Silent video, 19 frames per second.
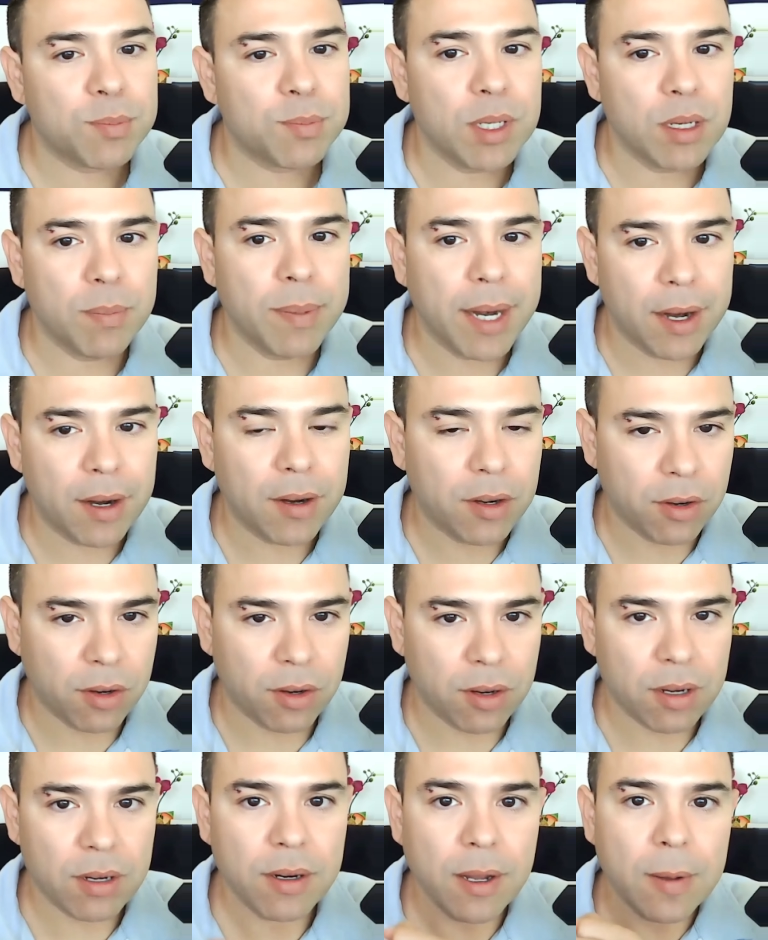
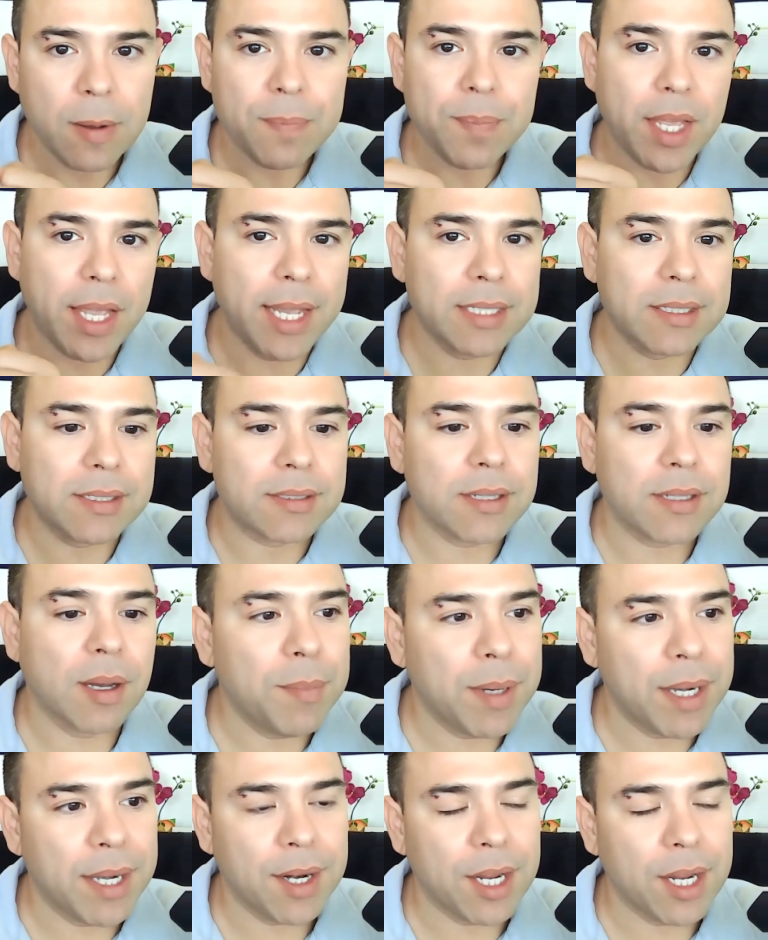preparer is
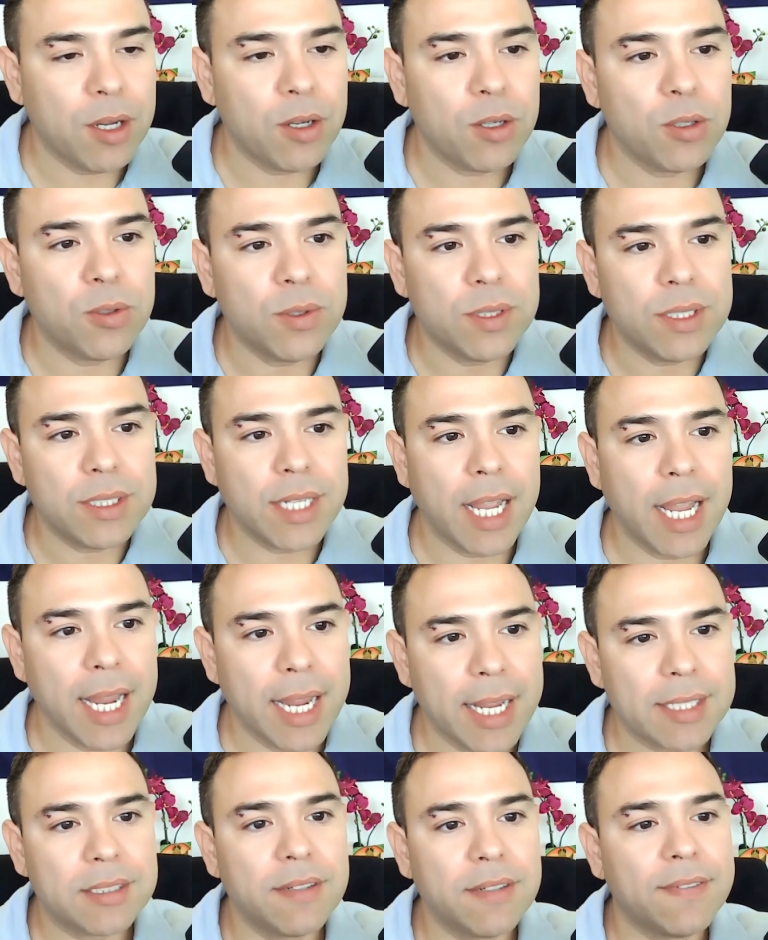somebody who
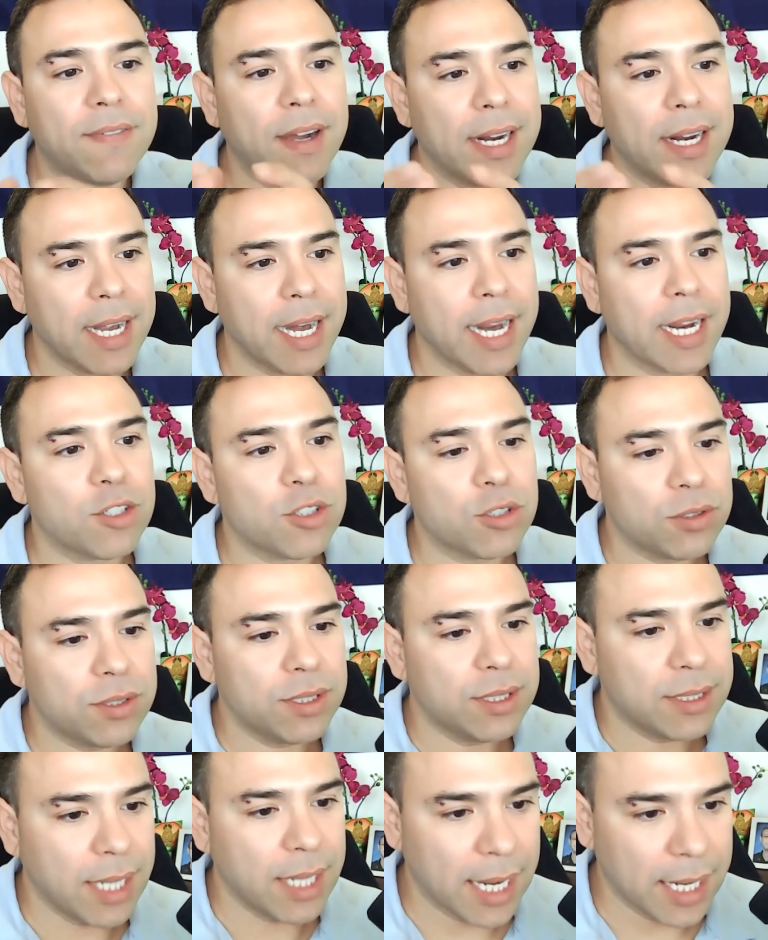takes the financial
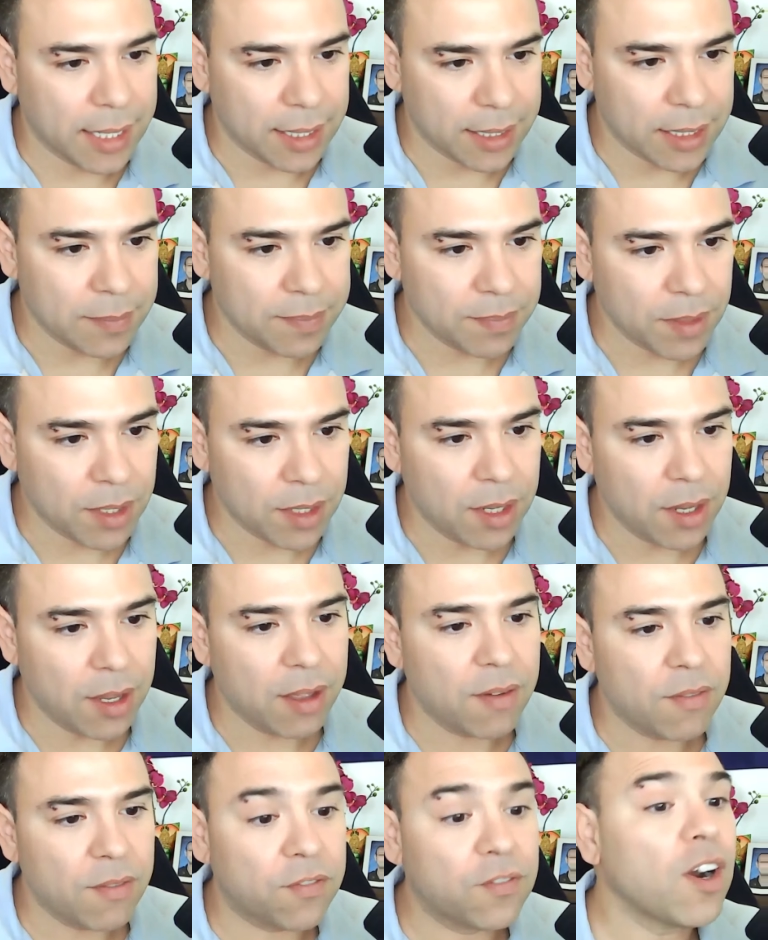data
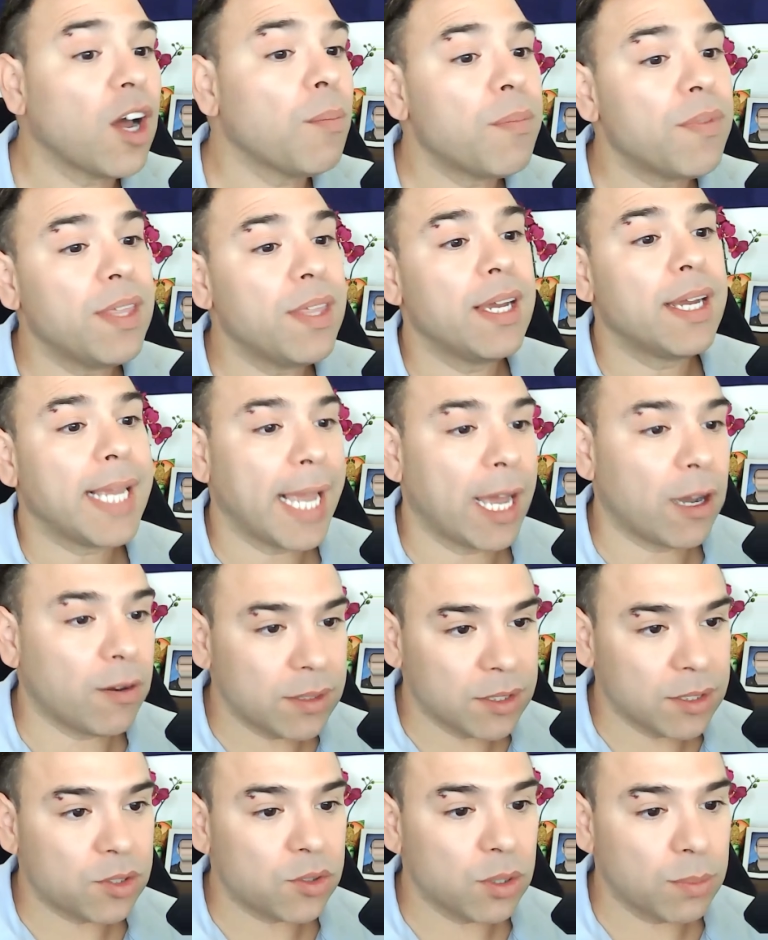from the
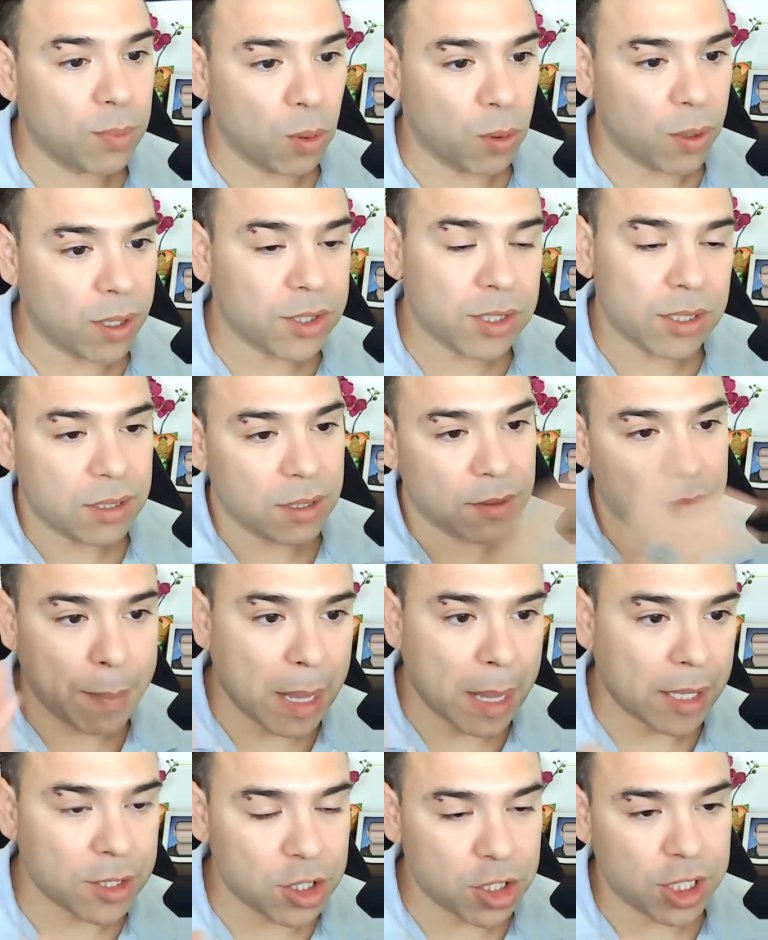accountant's reports, the
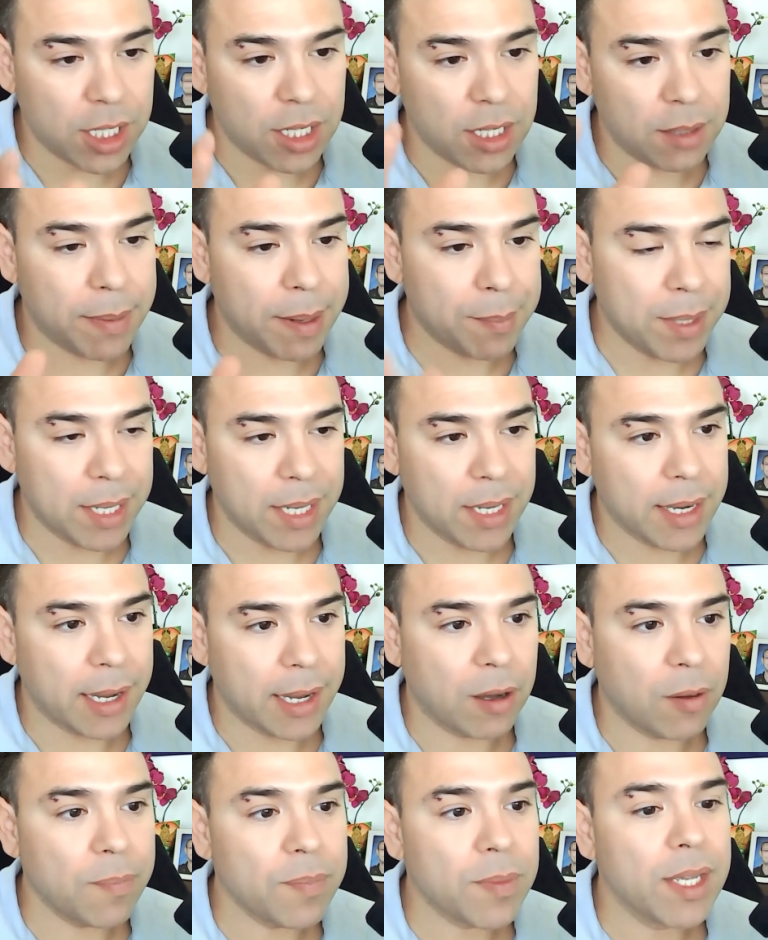balance sheet, the
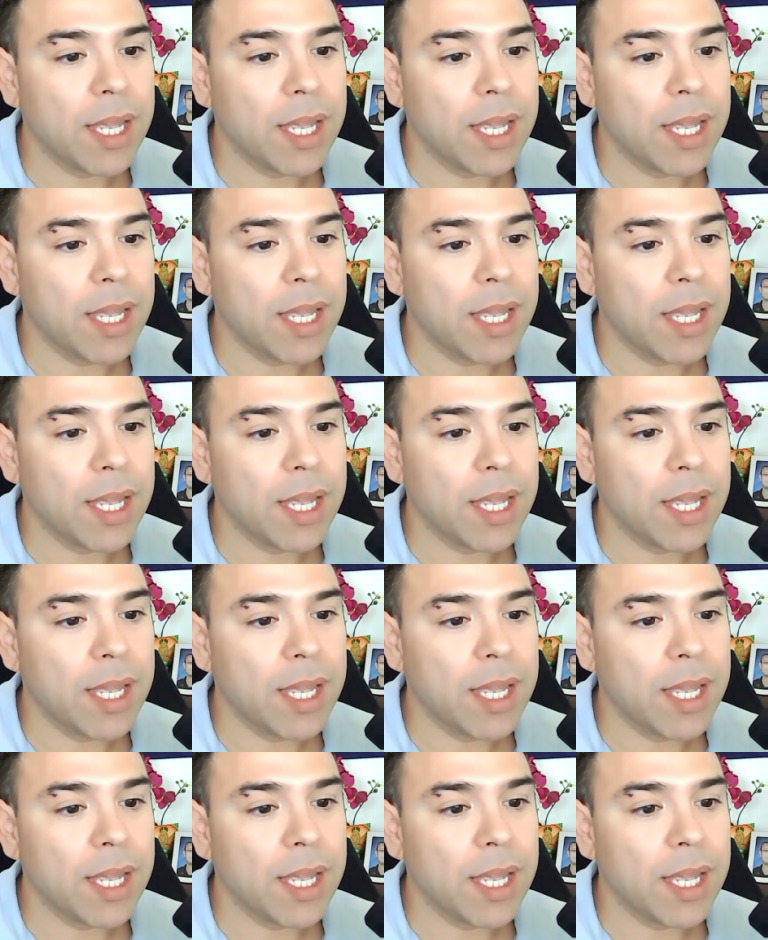P&L,